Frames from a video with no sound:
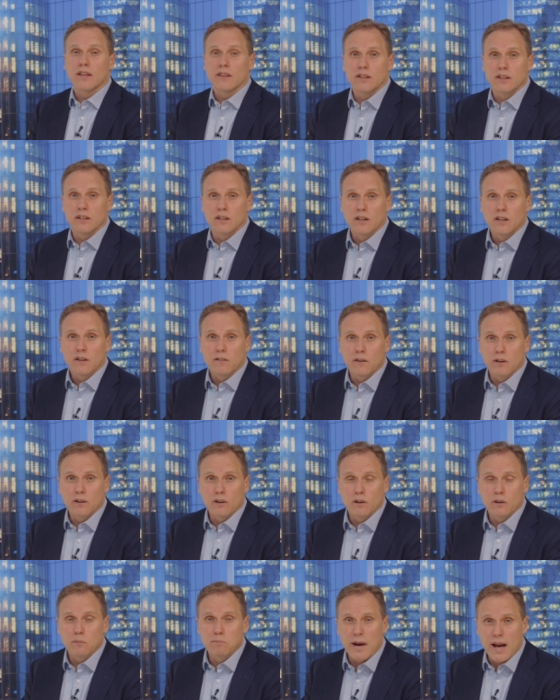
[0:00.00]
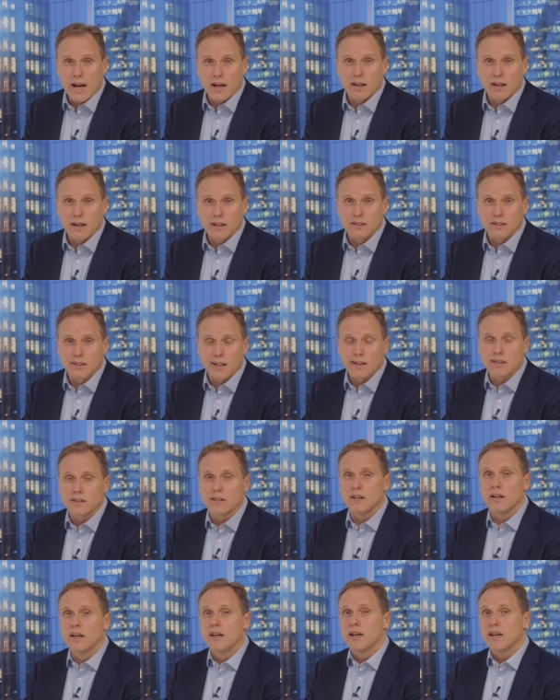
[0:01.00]
The uh, banking
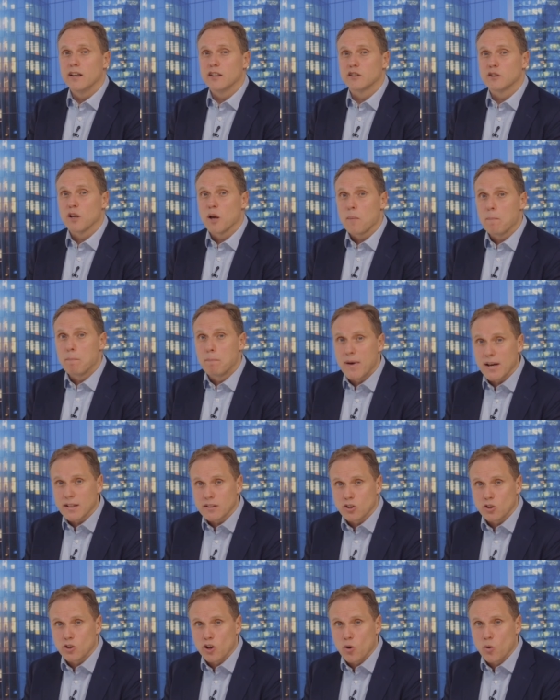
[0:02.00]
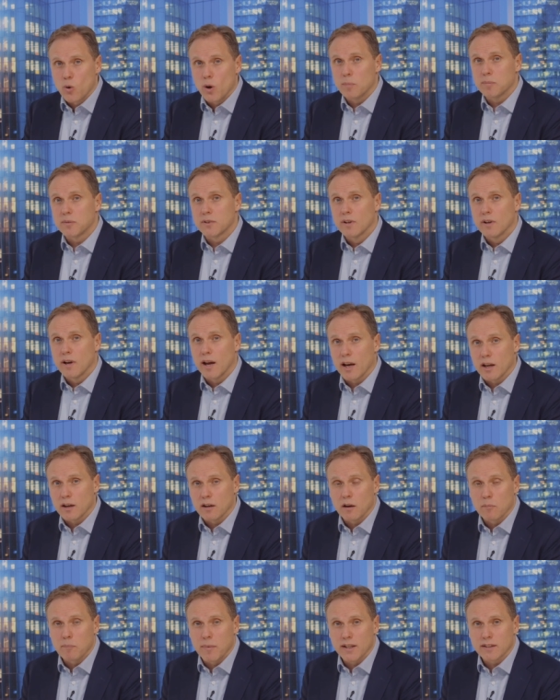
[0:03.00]
sector is better equipped
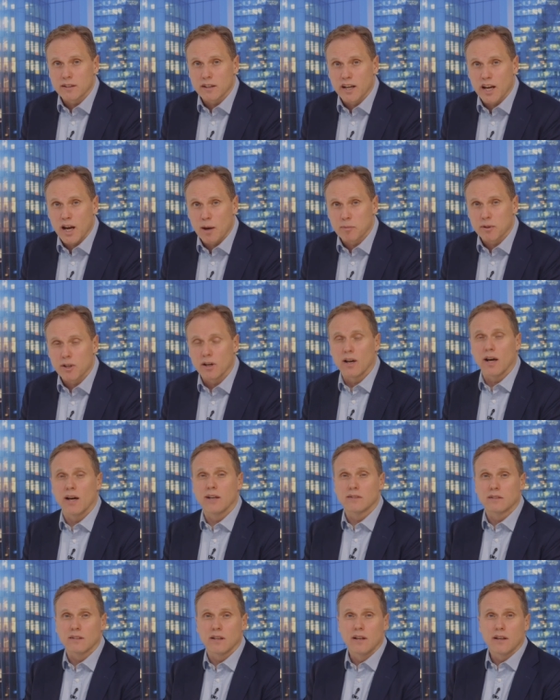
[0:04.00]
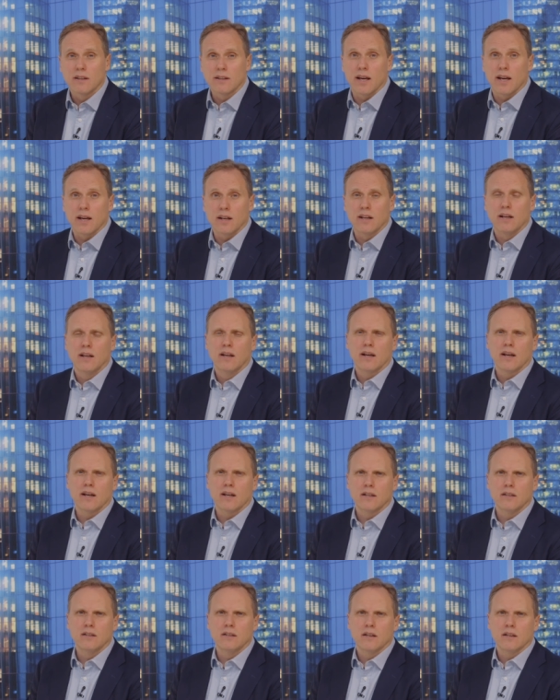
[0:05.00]
and better capitalized than
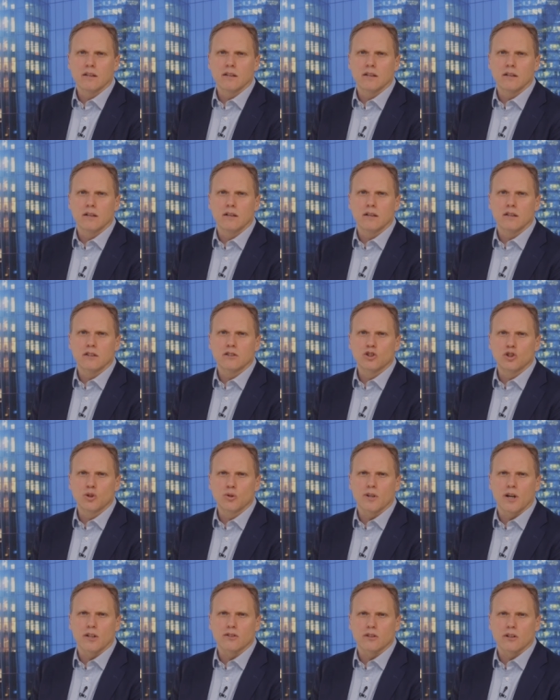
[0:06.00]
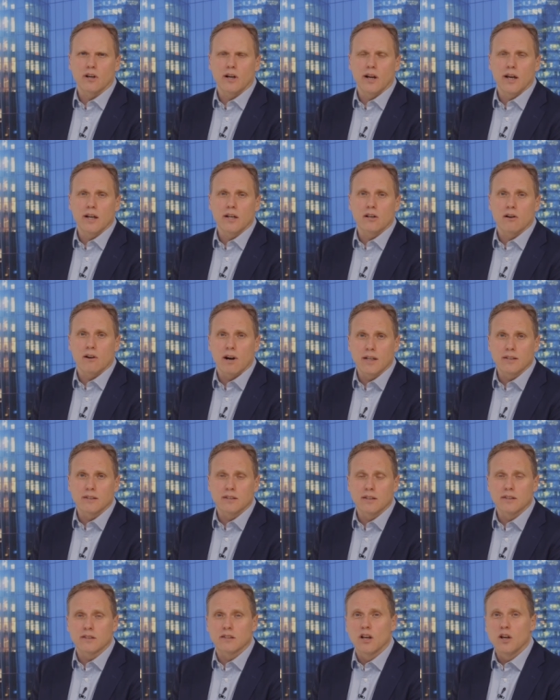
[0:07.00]
in the 2008
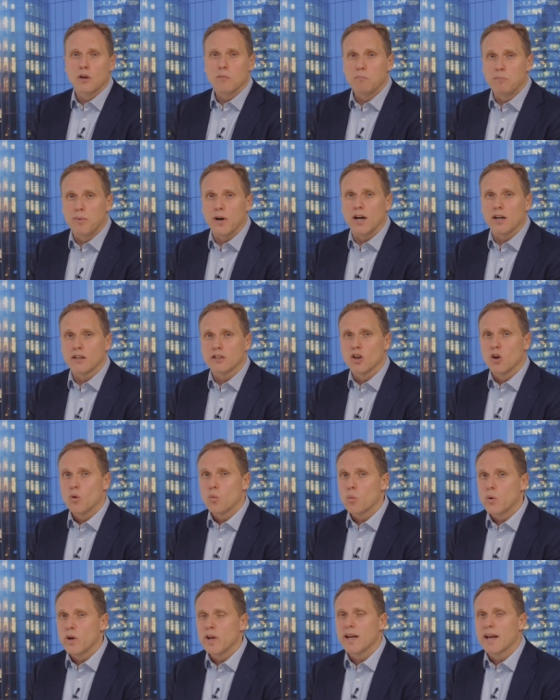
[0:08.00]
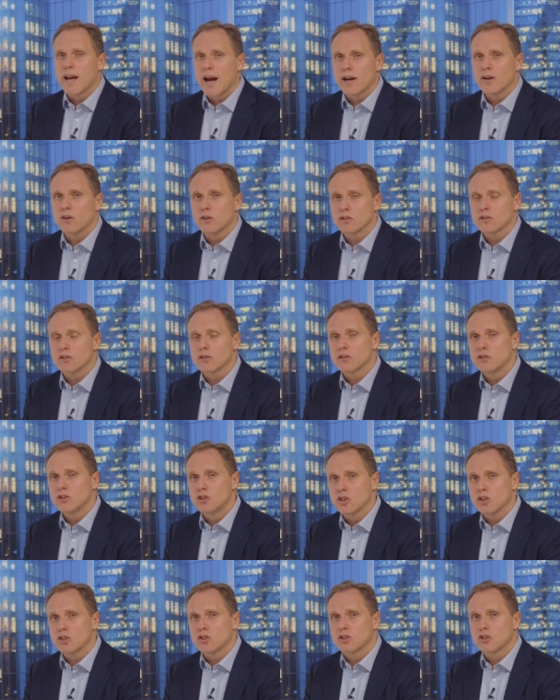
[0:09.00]
crisis, but we cannot
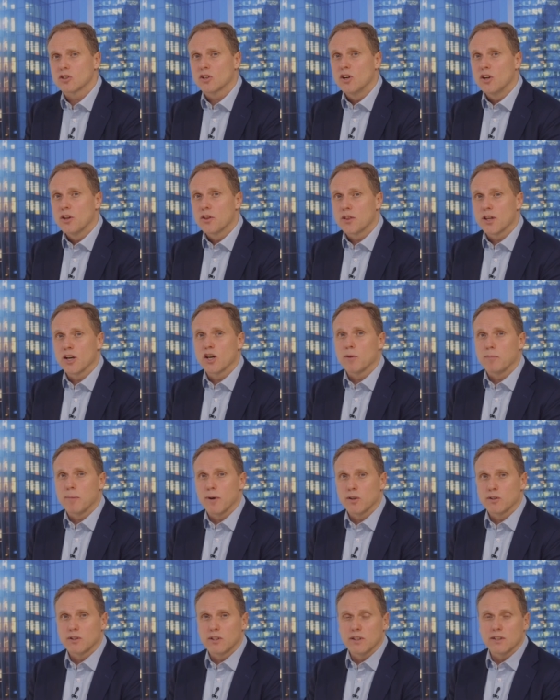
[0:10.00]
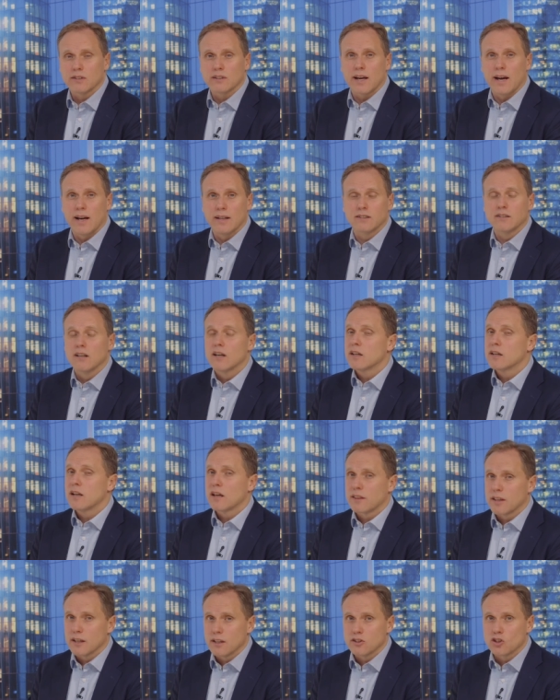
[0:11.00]
just think about this as
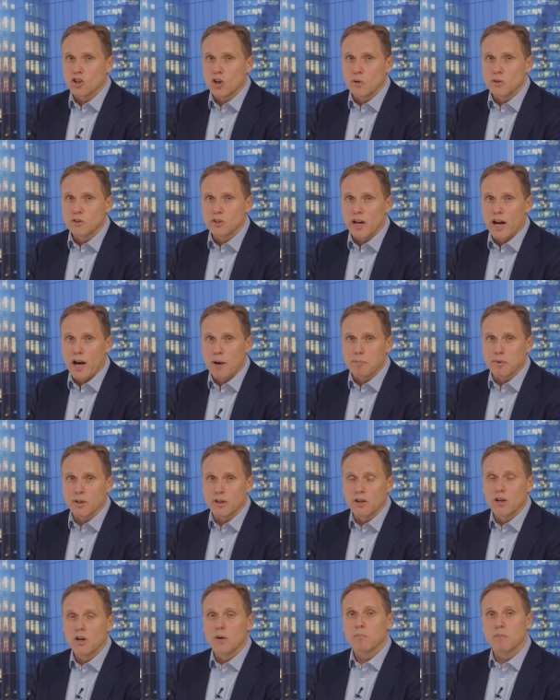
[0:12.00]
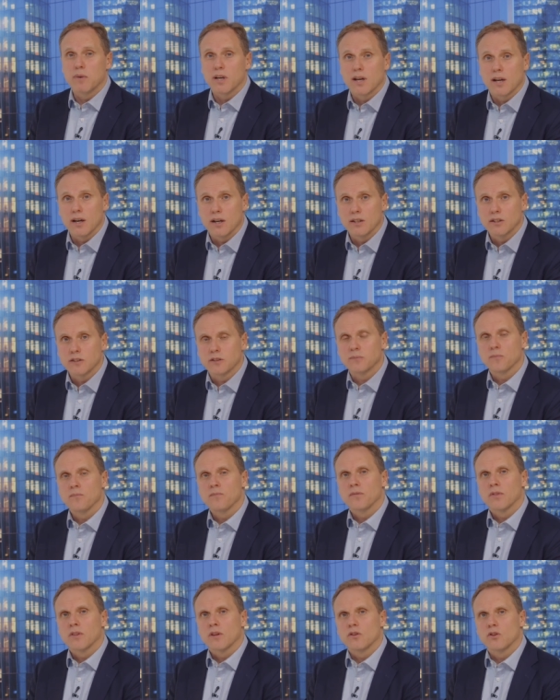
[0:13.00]
nothing is going to happen because
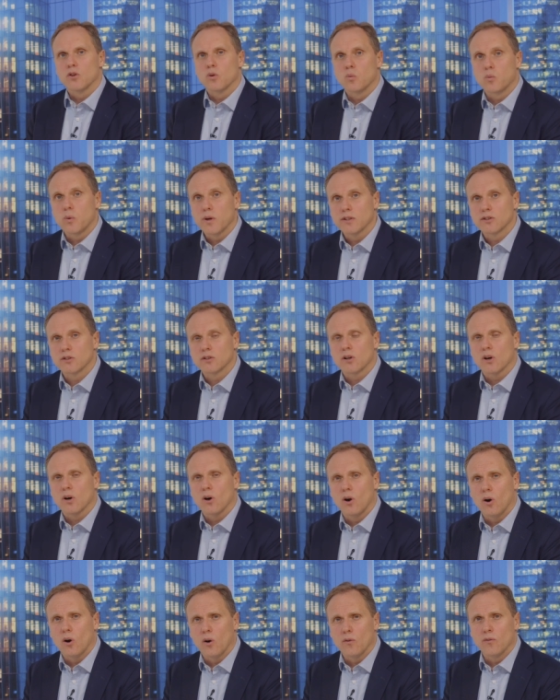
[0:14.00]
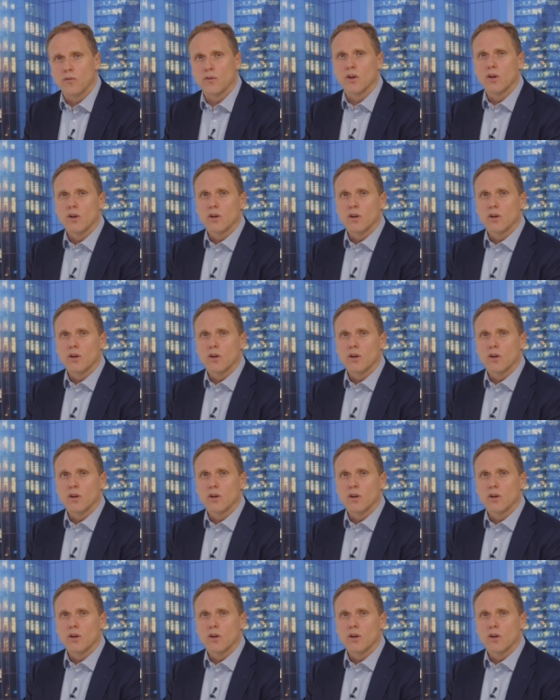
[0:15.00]
the risk of